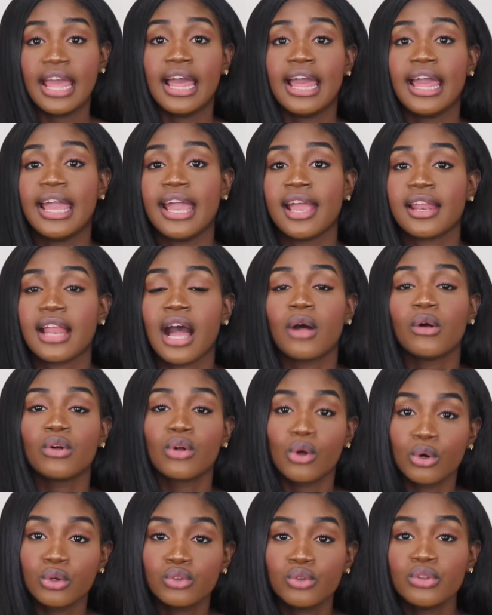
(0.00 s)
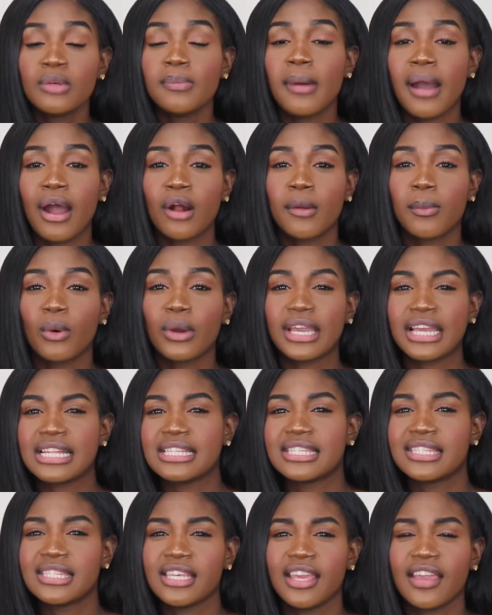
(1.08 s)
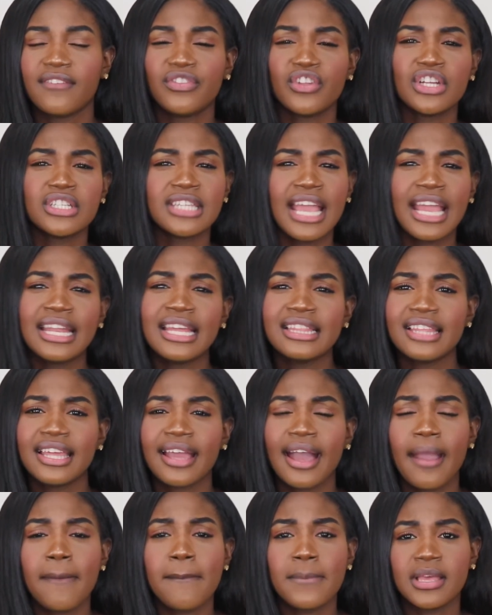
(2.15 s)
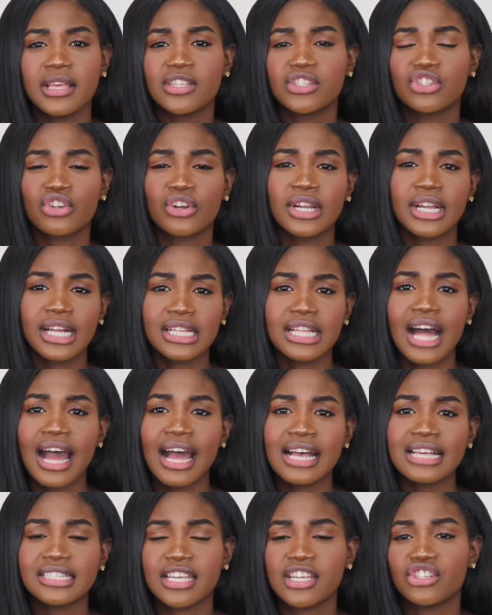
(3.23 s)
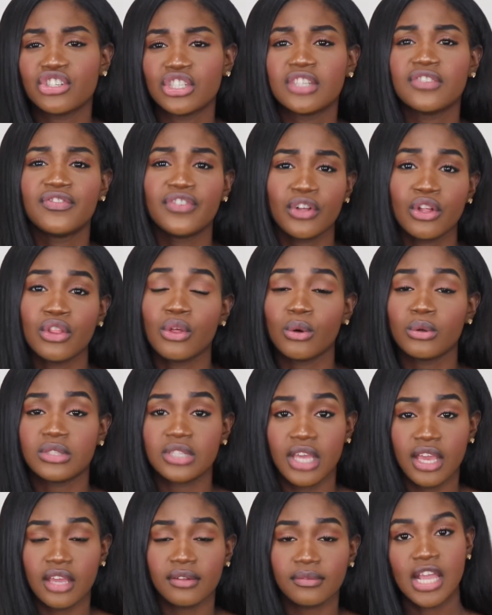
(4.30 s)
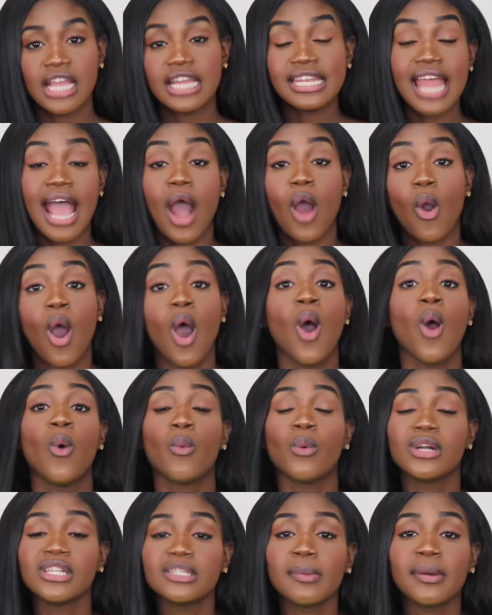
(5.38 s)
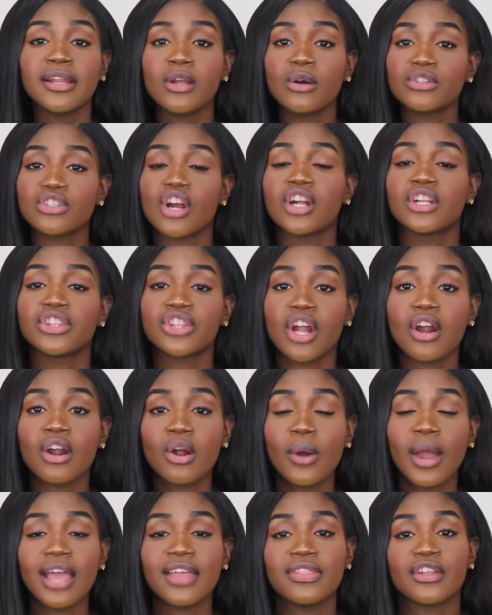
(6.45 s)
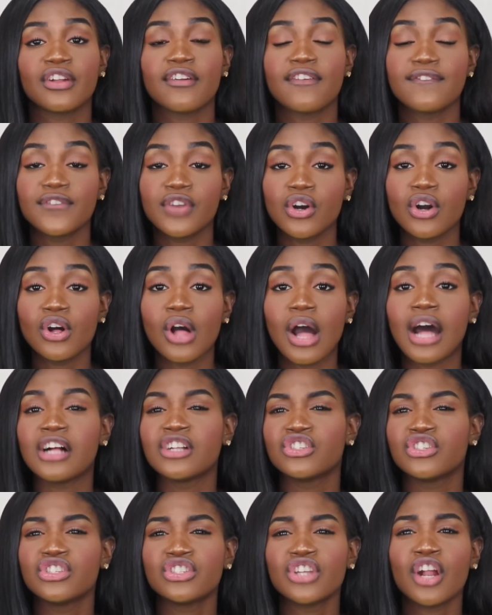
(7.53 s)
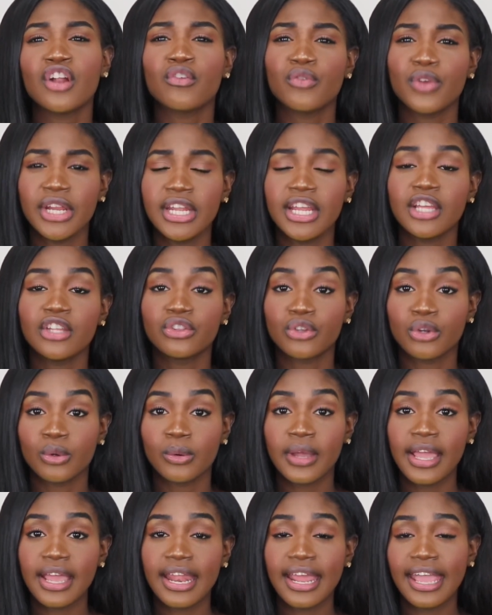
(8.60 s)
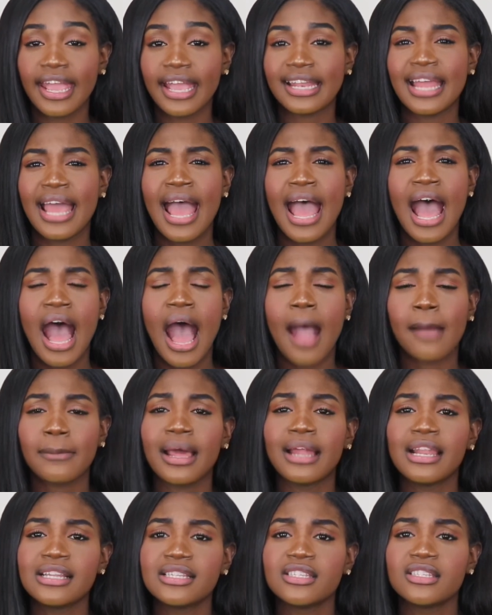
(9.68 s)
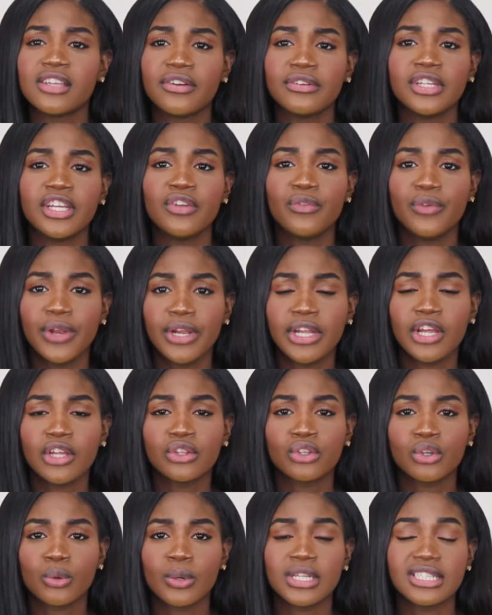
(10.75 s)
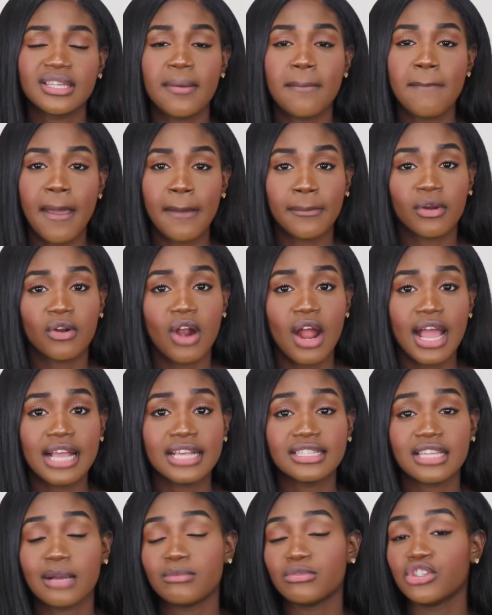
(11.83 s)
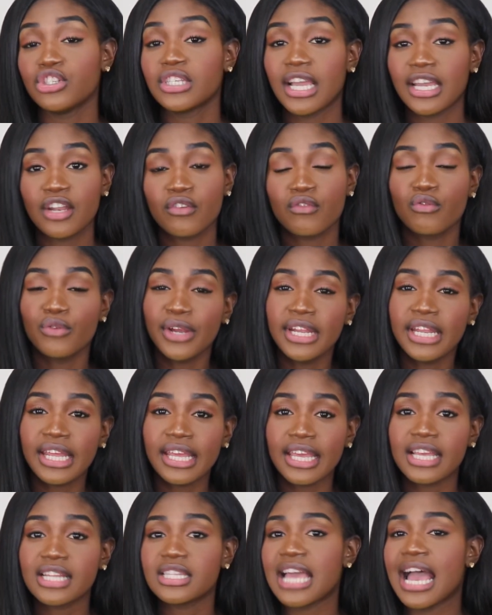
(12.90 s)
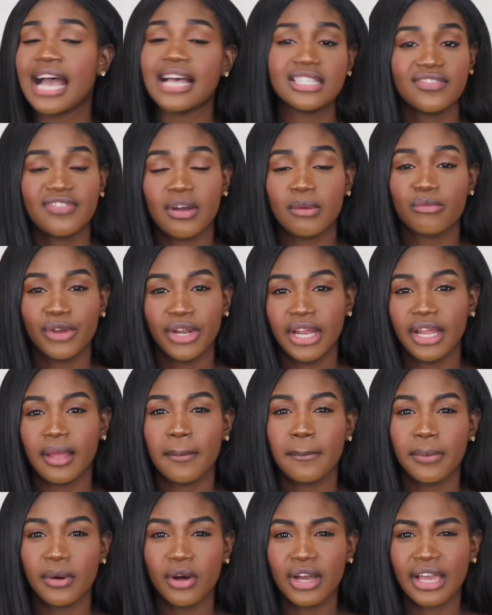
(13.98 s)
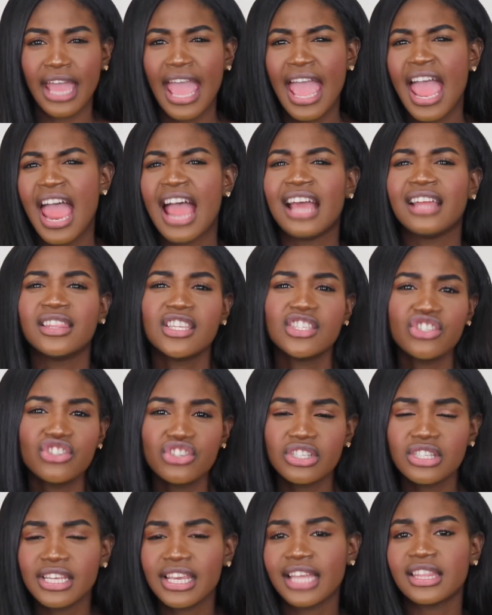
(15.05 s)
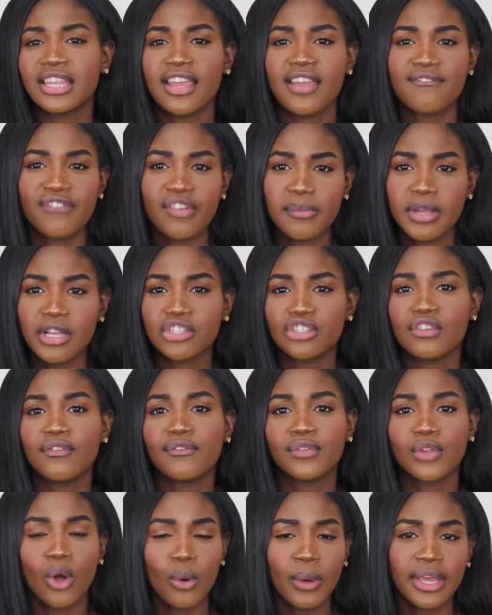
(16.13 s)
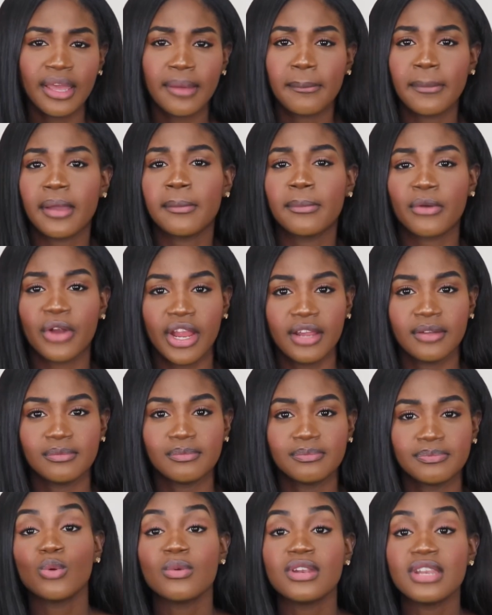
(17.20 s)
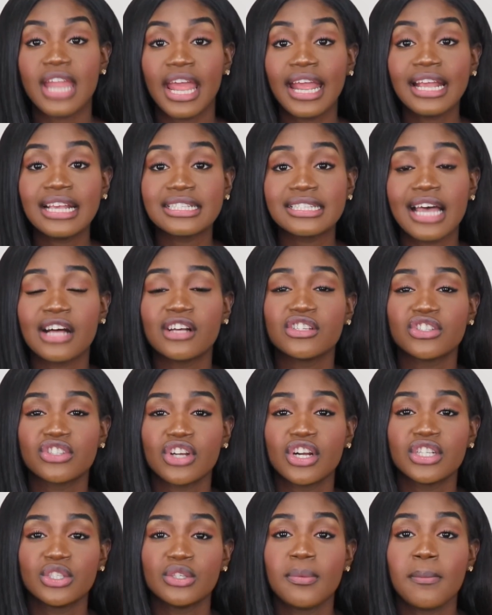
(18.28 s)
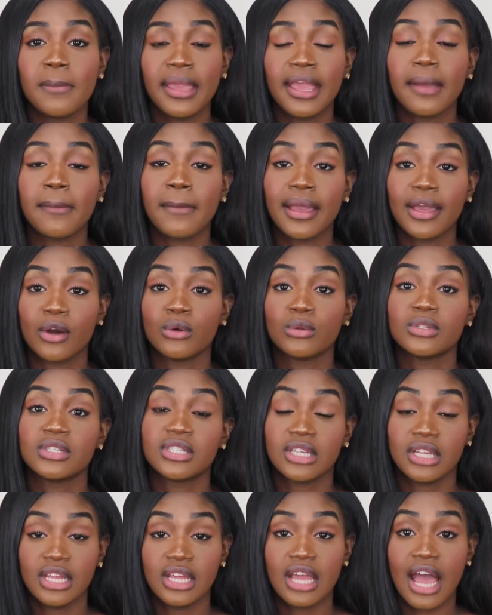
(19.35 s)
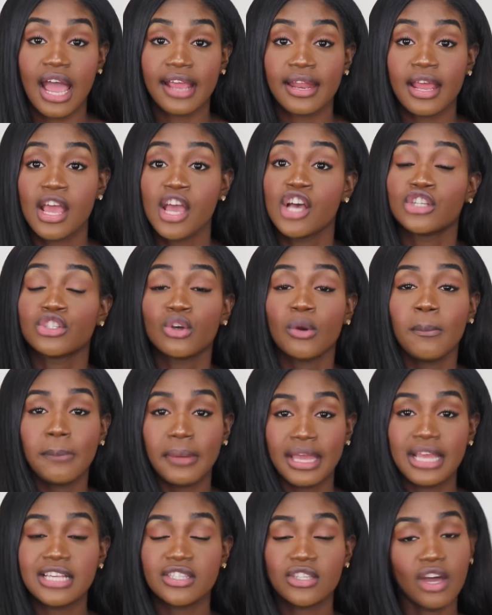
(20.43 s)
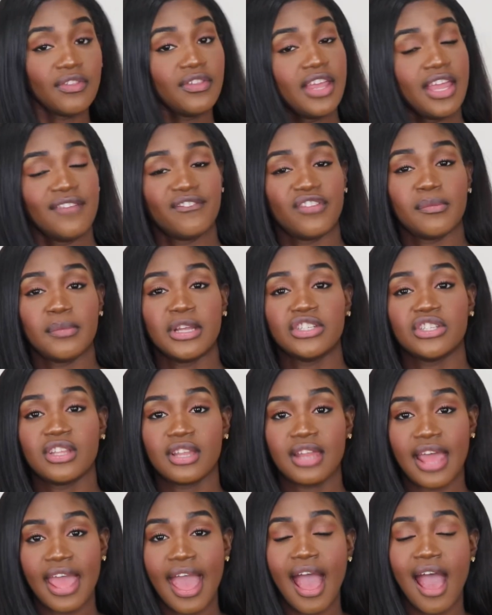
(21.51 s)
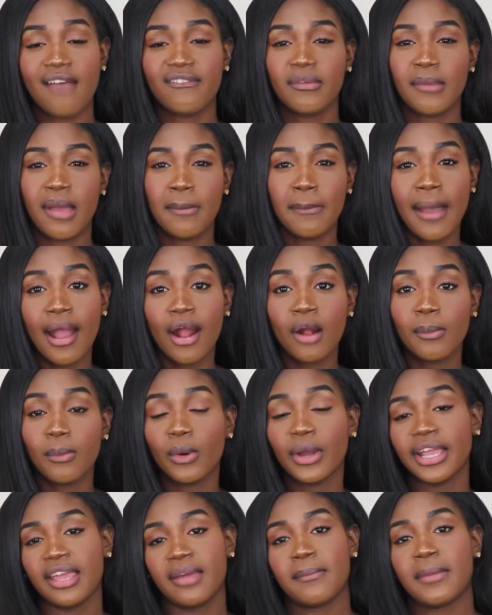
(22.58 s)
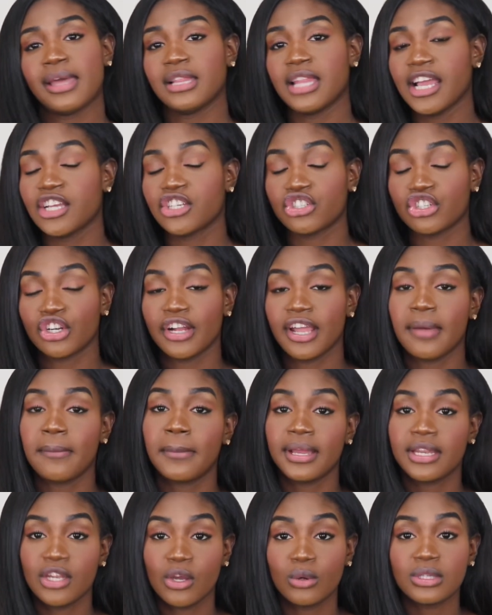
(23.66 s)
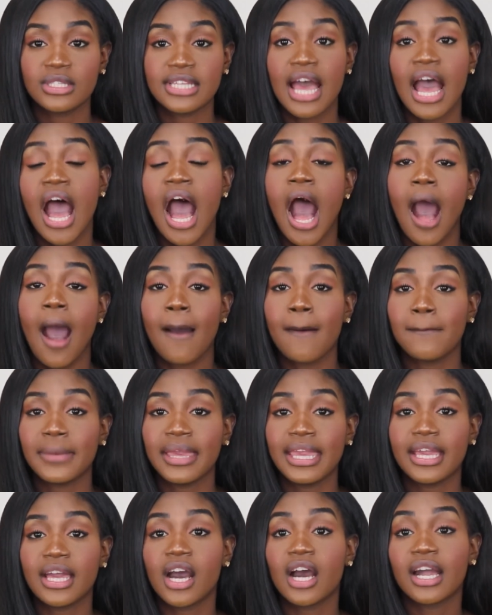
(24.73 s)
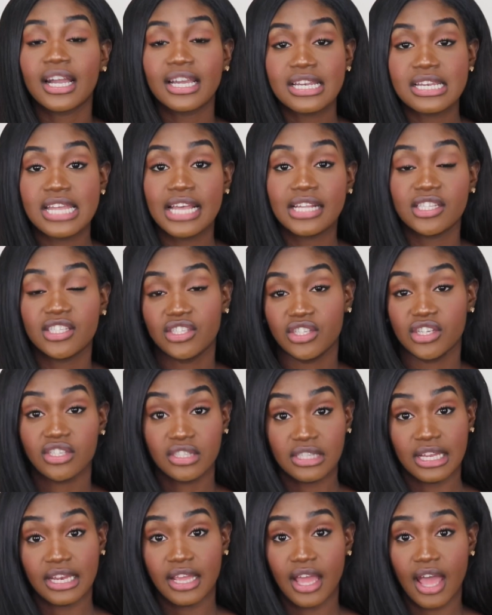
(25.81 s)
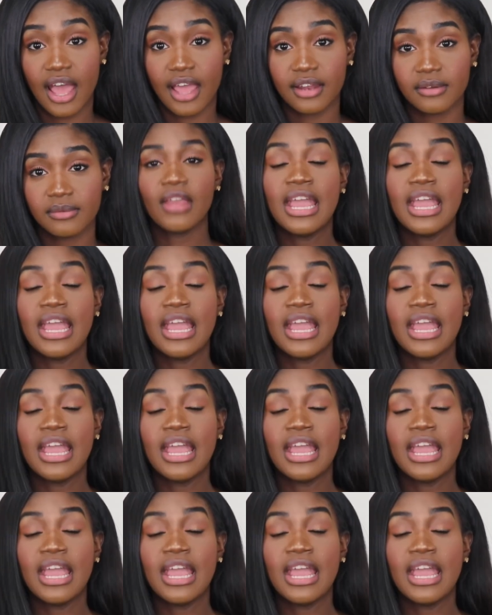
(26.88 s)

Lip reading: And I'll go through the PowerPoint and see if there's anything I missed during class and just fill those in. Now, once my notes are thorough and they're full, I'll just start reading through it, and I'm not necessarily reading through it to memorize. I'm just kind of reading it as if I'm reading a book, and this is just to get the information flowing in my brain. Next, I'll start to make my own study guide. So based on the information that I have in my PowerPoint and my lecture and my notes, I'll make a condensed study guide.